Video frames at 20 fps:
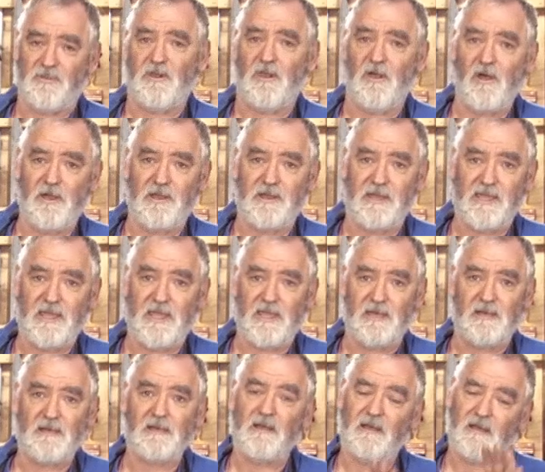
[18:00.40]
the lining
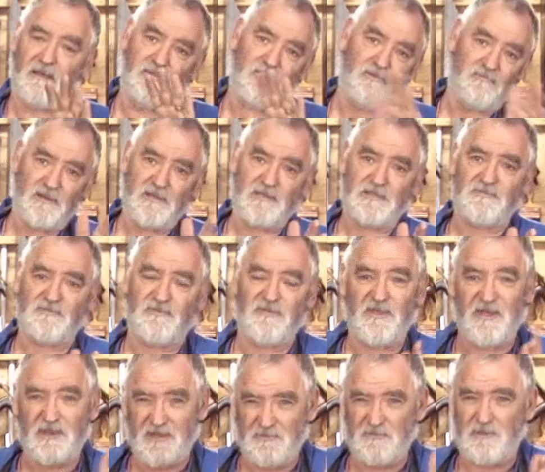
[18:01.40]
in, and the reason for
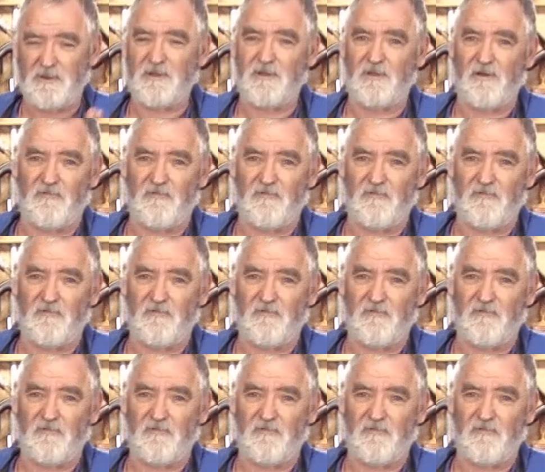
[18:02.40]
that is pretty